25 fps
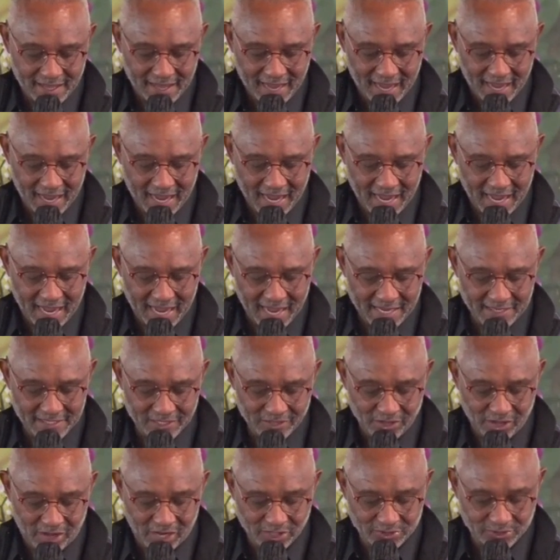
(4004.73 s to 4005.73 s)
Another
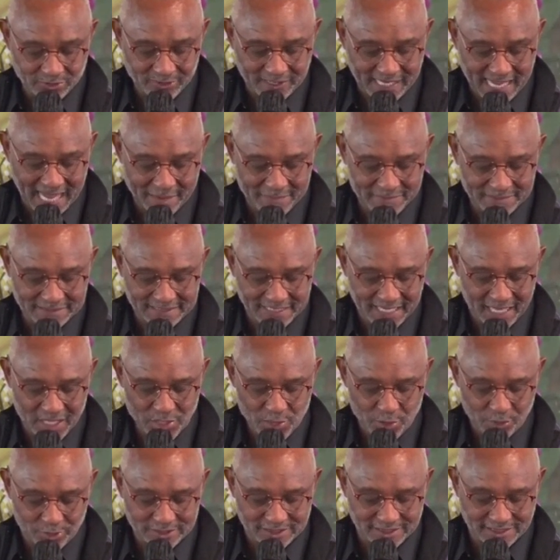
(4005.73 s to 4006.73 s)
also came and said, Your
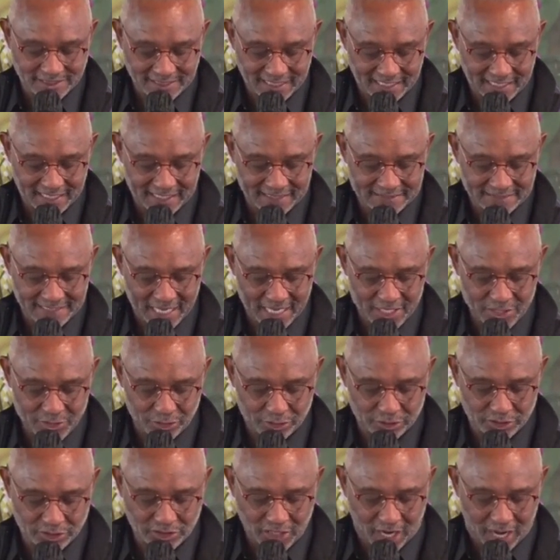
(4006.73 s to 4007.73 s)
sons and your
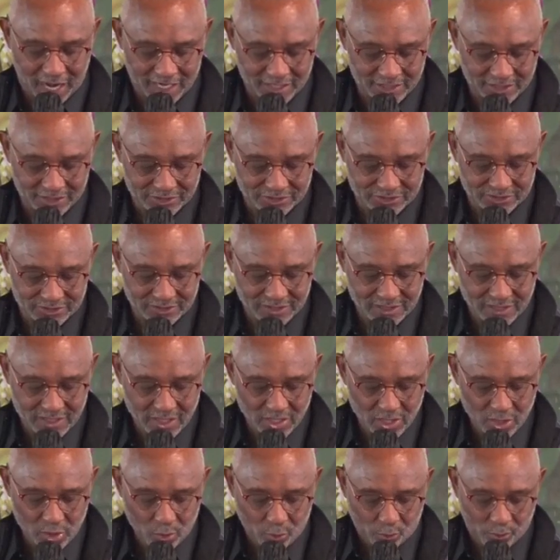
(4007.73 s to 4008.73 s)
daughters were
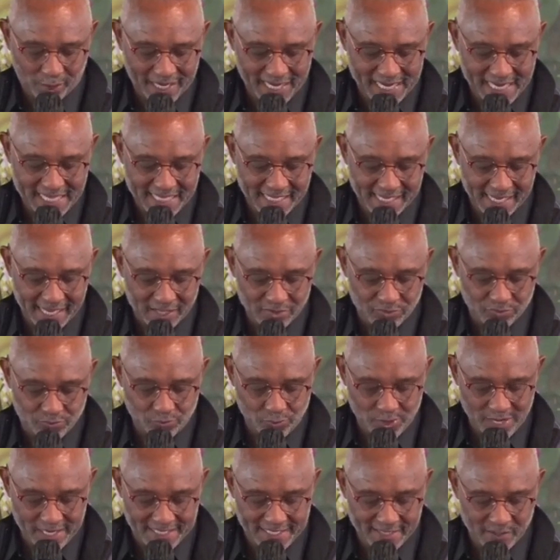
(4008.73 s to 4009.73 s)
eating and
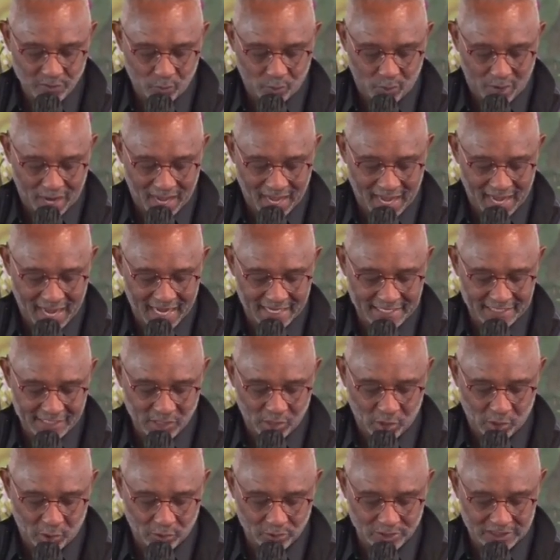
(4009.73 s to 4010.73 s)
drinking wine in the
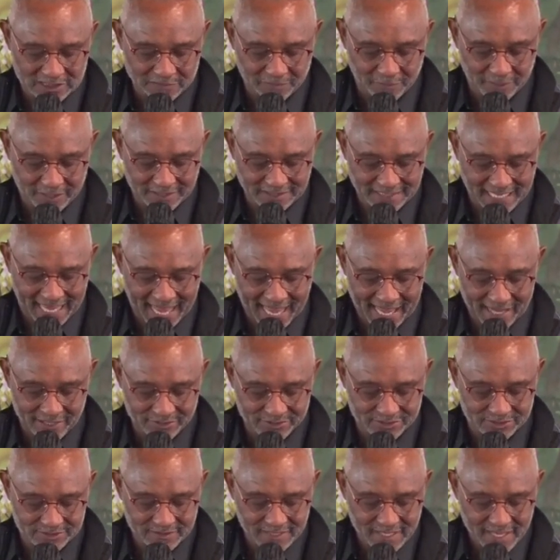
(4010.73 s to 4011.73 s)
oldest brother's house.
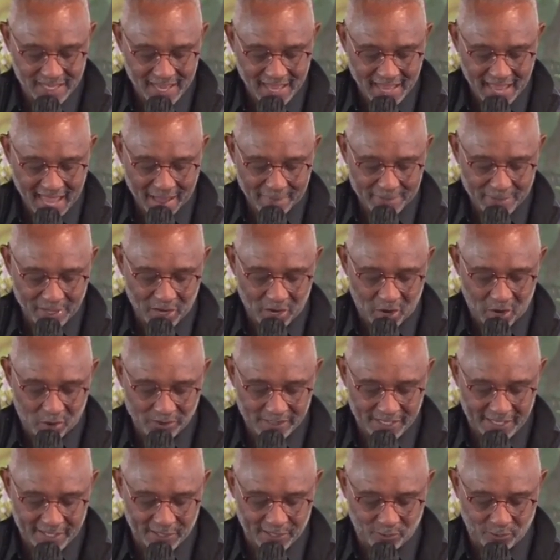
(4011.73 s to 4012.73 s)
And behold, a
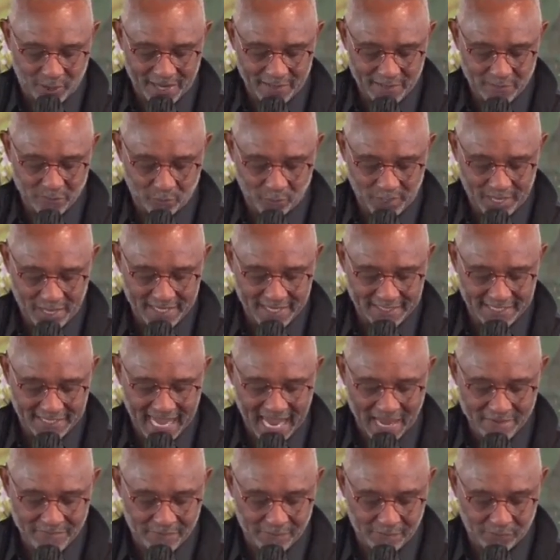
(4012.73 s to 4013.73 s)
great wind came from
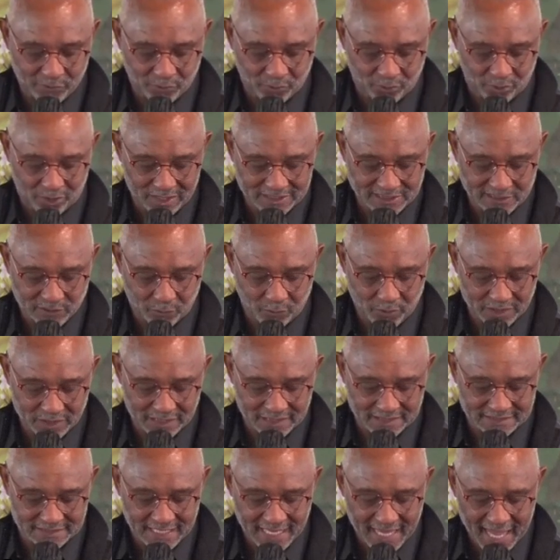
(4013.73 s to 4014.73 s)
across the wilderness
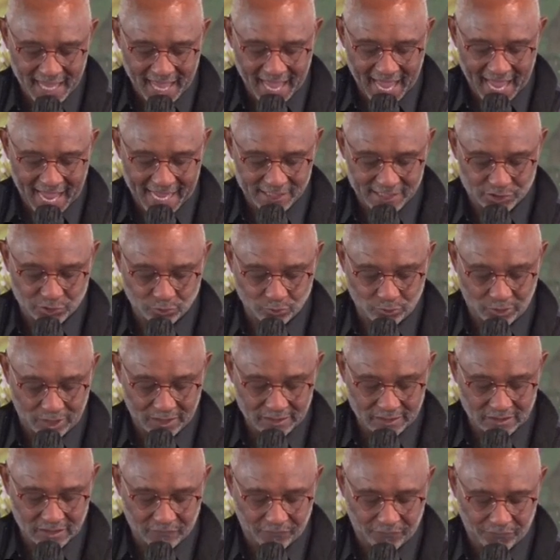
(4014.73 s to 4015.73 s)
and struck the
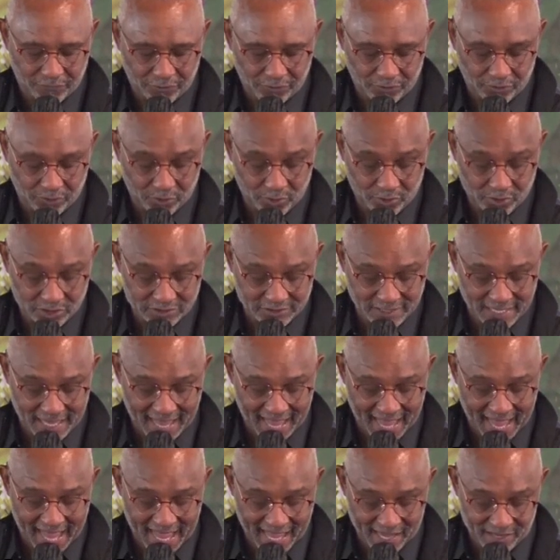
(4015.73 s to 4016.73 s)
four corners of the
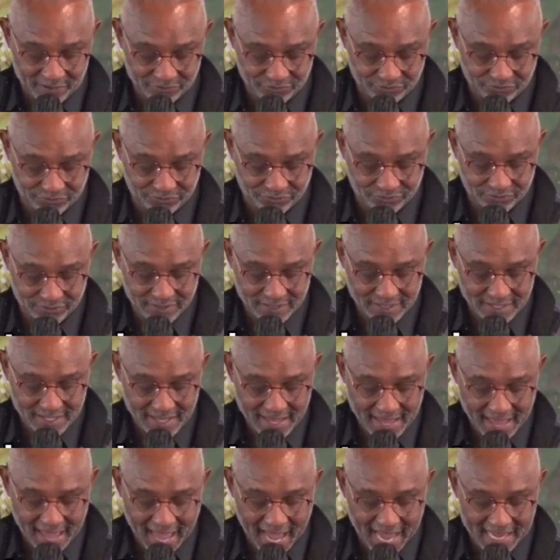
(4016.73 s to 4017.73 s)
house.
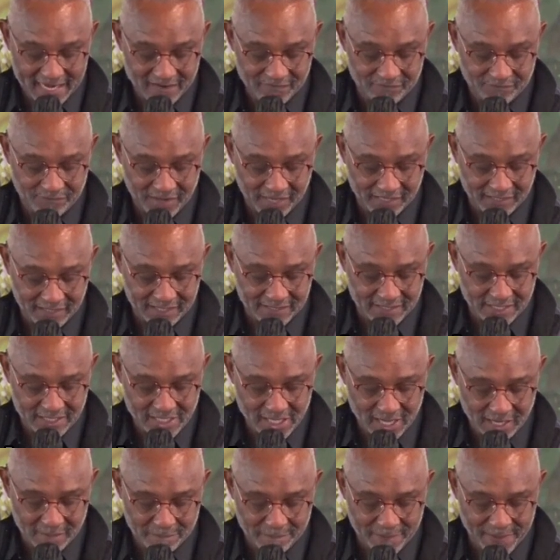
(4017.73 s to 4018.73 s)
And it fell on the young
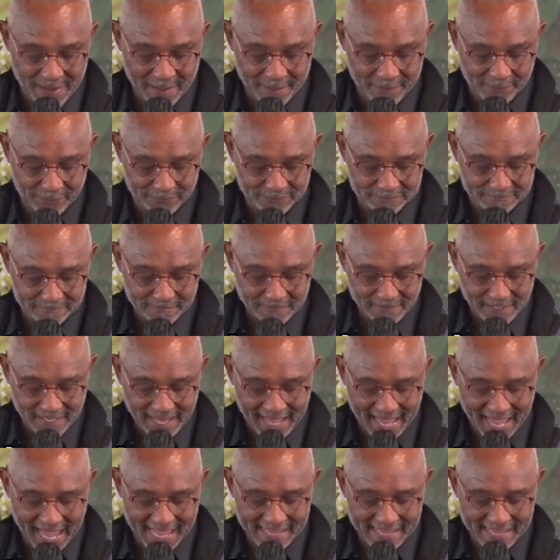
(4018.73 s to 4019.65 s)
people, and they